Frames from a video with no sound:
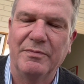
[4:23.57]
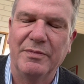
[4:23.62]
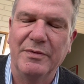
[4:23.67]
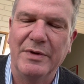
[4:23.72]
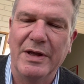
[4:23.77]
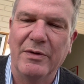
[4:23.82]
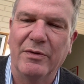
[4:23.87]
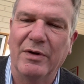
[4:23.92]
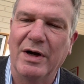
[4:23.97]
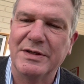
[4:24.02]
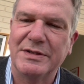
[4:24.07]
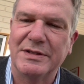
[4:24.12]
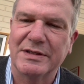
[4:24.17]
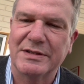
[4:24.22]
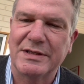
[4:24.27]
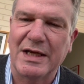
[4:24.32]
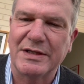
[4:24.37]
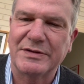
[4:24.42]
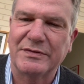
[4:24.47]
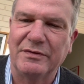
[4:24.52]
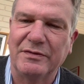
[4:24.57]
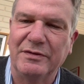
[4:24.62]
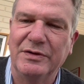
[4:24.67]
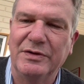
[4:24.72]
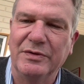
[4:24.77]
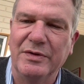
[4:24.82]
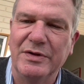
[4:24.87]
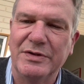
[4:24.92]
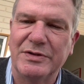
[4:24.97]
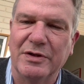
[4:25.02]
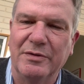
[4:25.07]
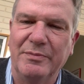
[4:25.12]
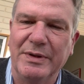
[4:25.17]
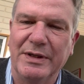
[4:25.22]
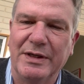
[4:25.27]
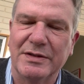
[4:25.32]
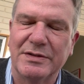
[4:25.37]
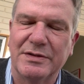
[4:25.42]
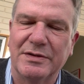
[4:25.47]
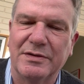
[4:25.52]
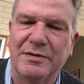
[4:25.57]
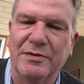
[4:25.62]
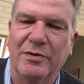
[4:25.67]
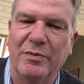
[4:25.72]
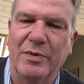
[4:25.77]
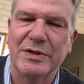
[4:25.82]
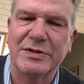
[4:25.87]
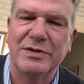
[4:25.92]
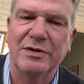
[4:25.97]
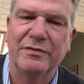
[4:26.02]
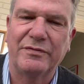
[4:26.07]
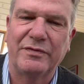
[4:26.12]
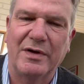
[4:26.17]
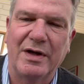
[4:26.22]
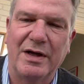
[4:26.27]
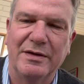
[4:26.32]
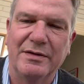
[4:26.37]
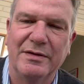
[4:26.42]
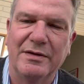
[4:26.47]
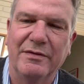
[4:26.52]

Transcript: they were unsuccessful in doing so because there was no fraud.